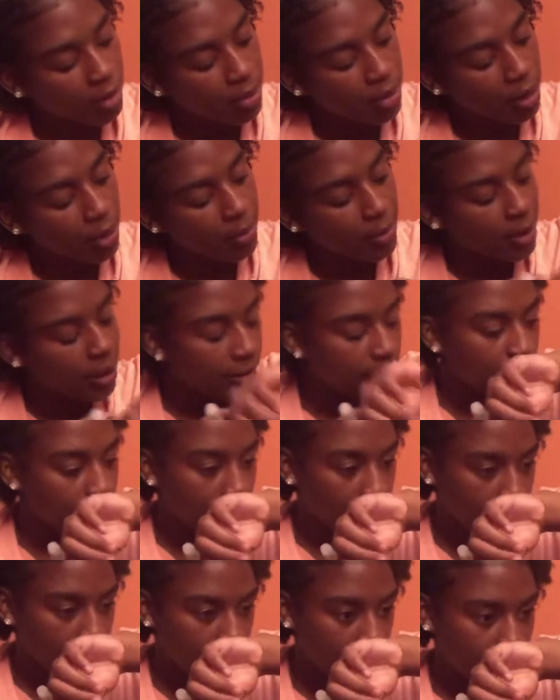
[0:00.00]
No, but
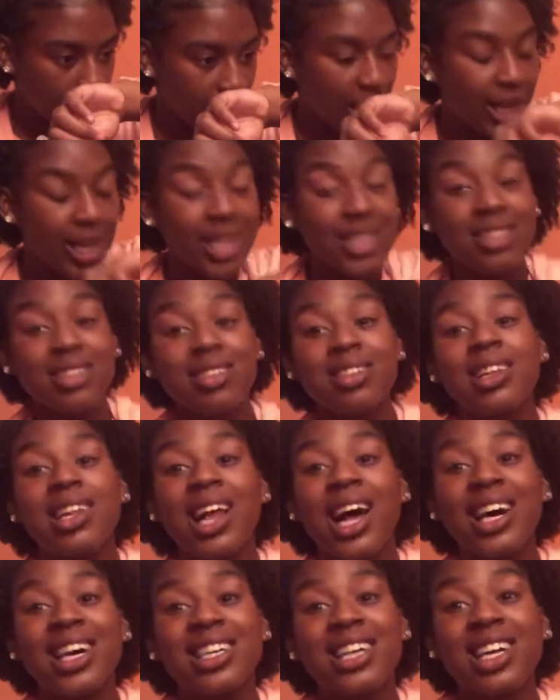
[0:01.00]
I like this a
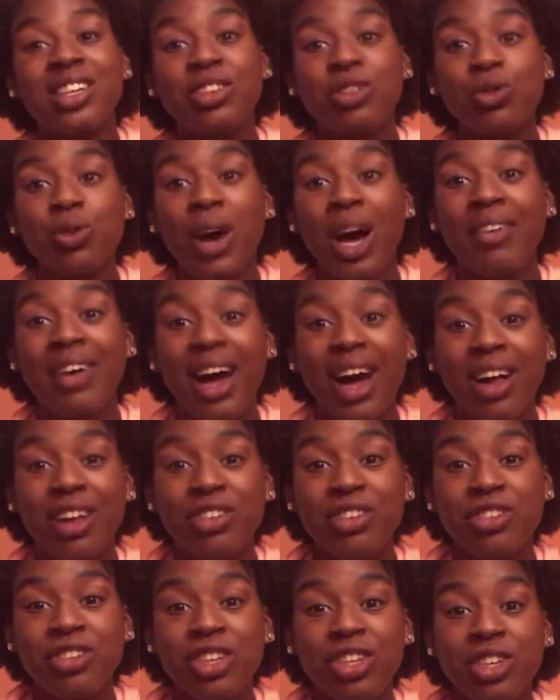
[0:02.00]
lot because I do have
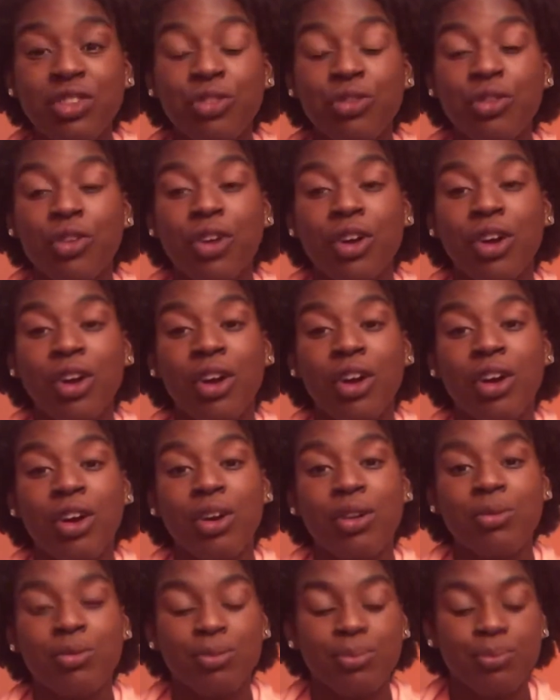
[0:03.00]
allergies for
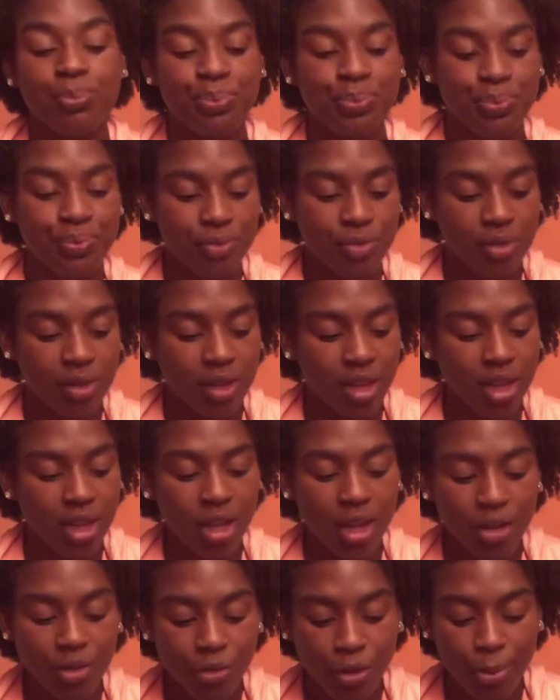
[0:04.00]

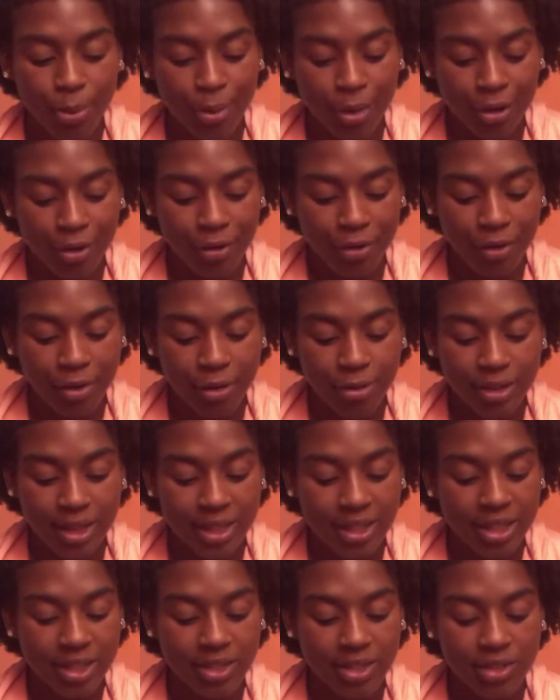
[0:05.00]
perfumes,
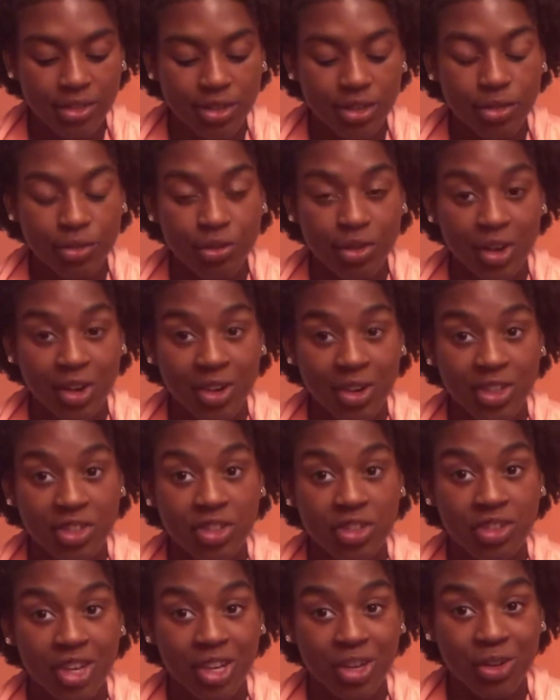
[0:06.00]
and this is just very
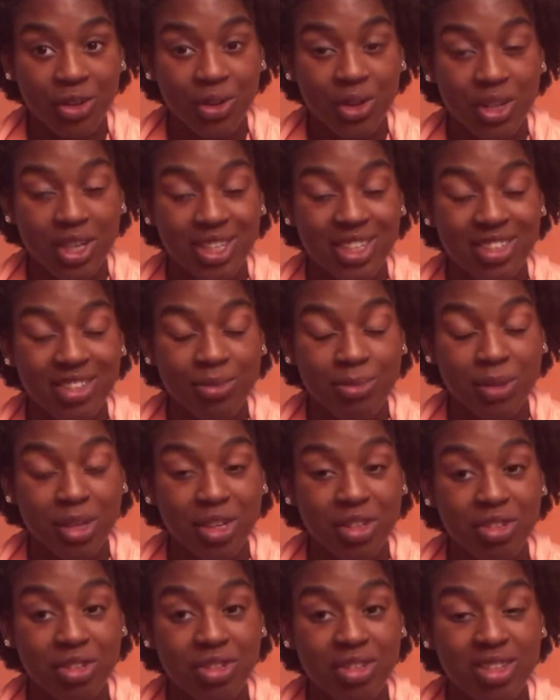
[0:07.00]
subtle, and it
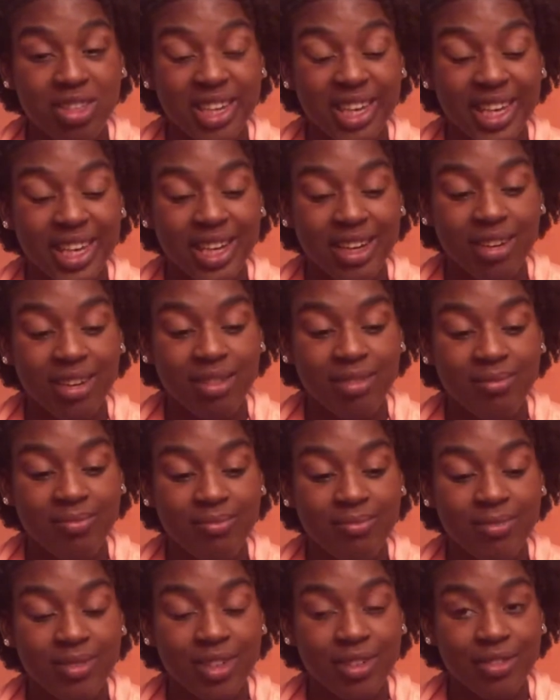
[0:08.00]
smells like
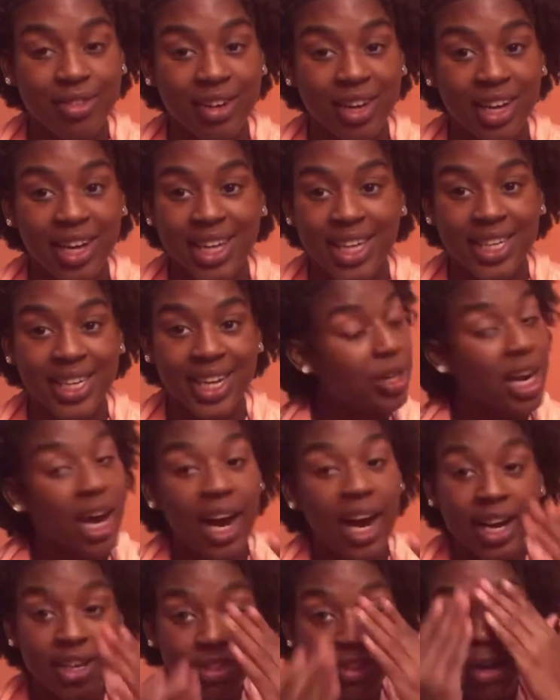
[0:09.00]
divine.
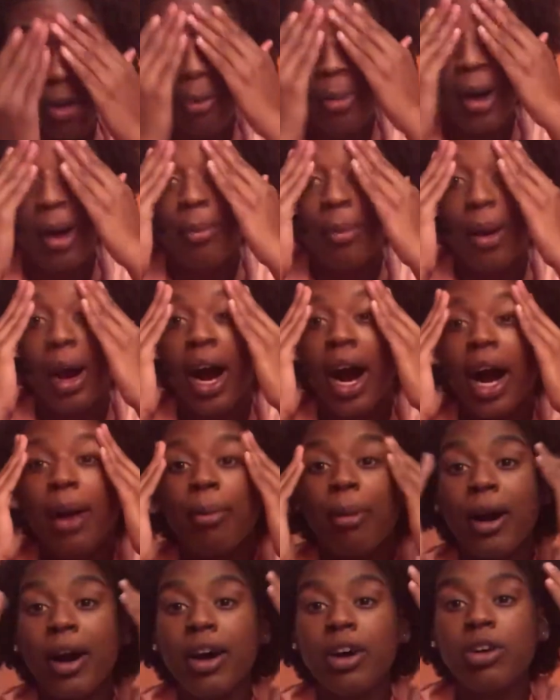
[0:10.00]
Guys, don't mind my
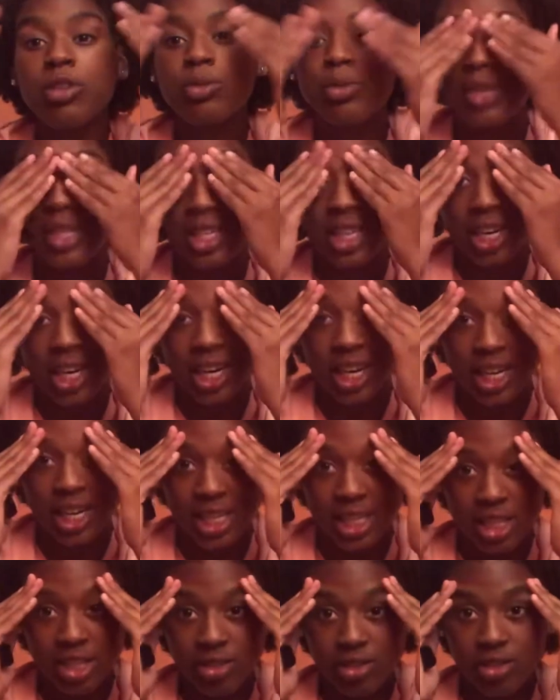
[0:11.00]
eyebrows because I gotta
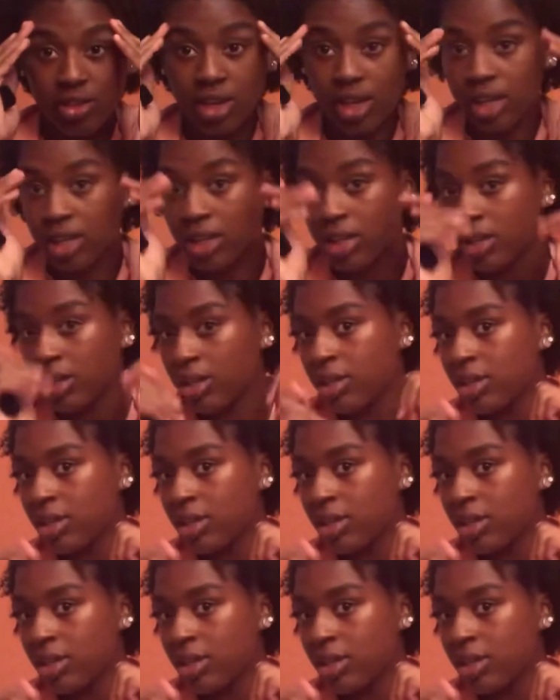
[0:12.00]
get this done.